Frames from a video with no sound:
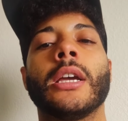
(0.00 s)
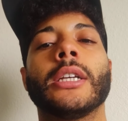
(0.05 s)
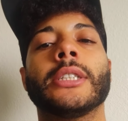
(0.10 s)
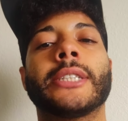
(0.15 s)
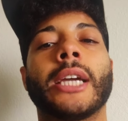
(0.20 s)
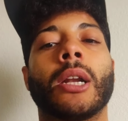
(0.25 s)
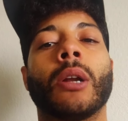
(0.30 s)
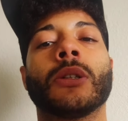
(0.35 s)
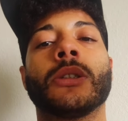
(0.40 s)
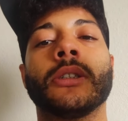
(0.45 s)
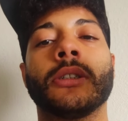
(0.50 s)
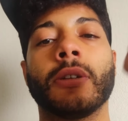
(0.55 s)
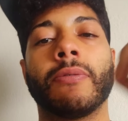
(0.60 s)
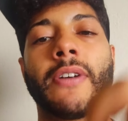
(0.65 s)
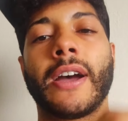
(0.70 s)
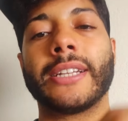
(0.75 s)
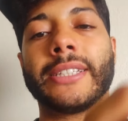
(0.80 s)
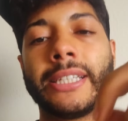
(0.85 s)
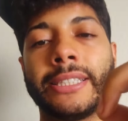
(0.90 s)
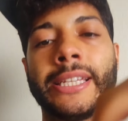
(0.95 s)
Shout out to
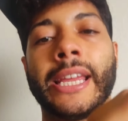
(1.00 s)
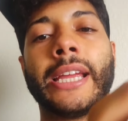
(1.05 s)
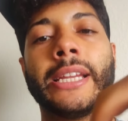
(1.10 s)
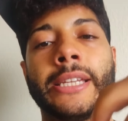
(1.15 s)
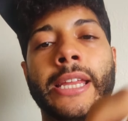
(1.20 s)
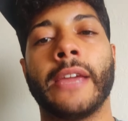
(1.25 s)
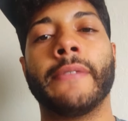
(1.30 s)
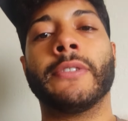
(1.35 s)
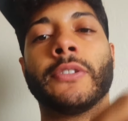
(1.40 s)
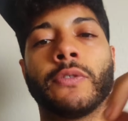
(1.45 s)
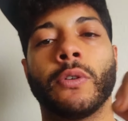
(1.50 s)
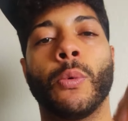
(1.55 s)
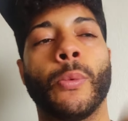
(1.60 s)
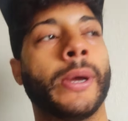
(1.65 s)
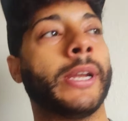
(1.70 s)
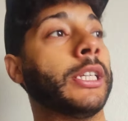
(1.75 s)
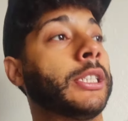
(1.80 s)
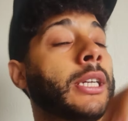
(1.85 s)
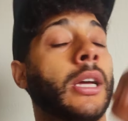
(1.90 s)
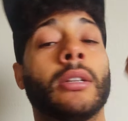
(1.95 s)
Gervonta Tank Davis for
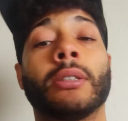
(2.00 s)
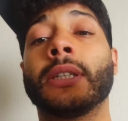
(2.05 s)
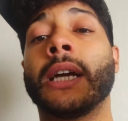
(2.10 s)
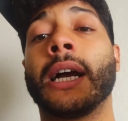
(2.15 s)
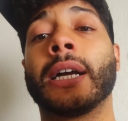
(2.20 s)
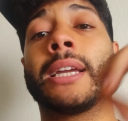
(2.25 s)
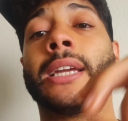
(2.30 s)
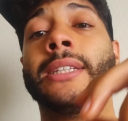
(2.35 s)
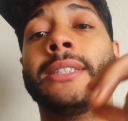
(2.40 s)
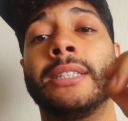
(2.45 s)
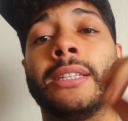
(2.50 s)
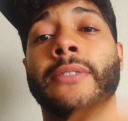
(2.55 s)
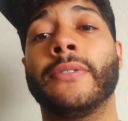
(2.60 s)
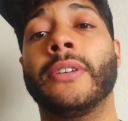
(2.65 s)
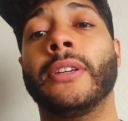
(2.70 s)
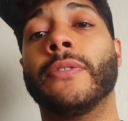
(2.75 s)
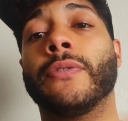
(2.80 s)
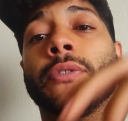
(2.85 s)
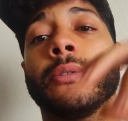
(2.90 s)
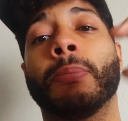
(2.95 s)
winning. Shout out to Akre
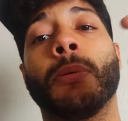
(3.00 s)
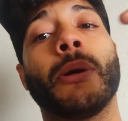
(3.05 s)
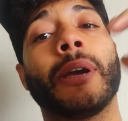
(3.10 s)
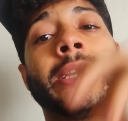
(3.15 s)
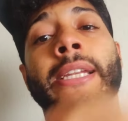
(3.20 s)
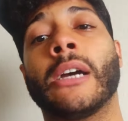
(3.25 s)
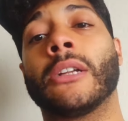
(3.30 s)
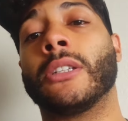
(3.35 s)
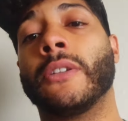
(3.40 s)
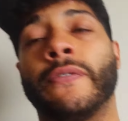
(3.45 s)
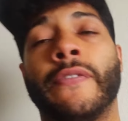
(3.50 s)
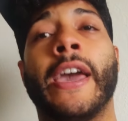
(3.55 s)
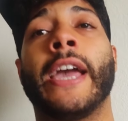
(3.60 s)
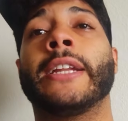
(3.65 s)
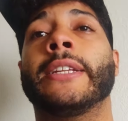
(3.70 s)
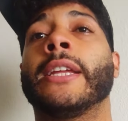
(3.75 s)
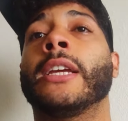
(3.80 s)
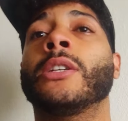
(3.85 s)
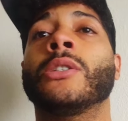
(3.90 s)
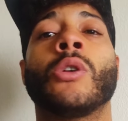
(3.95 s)
TV for pointing out the
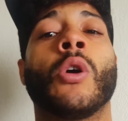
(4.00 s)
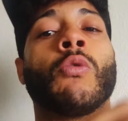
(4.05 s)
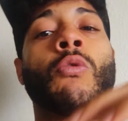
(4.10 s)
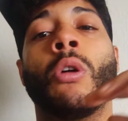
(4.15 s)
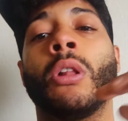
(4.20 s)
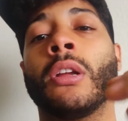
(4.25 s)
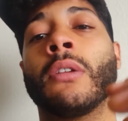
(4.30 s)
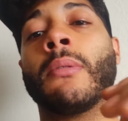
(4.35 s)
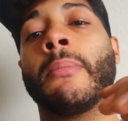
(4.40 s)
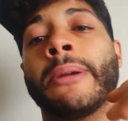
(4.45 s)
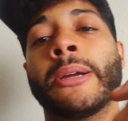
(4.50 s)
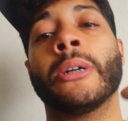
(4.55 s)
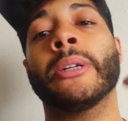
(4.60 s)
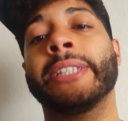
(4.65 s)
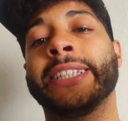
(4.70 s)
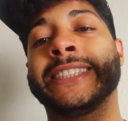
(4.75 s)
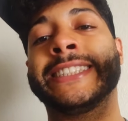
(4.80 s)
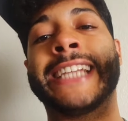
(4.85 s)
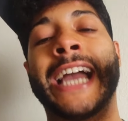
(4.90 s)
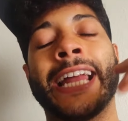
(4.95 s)
fact that, you know, Rolly Romero
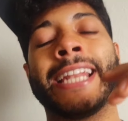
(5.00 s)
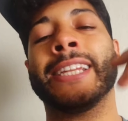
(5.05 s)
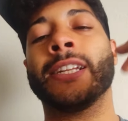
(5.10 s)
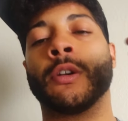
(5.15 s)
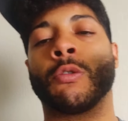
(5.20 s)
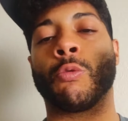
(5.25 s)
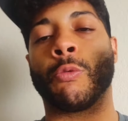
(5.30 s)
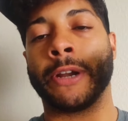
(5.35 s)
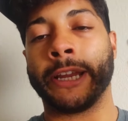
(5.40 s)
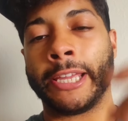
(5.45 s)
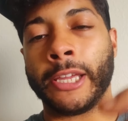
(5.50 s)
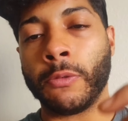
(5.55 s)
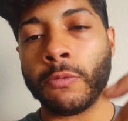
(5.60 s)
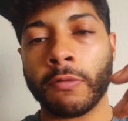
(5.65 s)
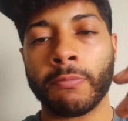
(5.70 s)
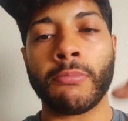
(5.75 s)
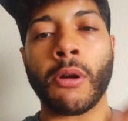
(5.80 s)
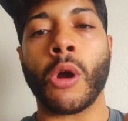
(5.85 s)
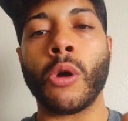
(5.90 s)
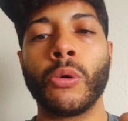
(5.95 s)
at least got in the ring
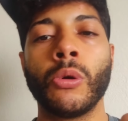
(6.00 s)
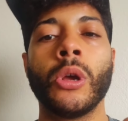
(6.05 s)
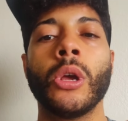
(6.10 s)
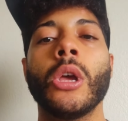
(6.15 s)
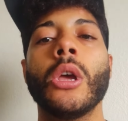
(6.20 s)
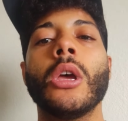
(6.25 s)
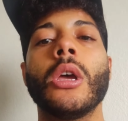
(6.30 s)
with bro.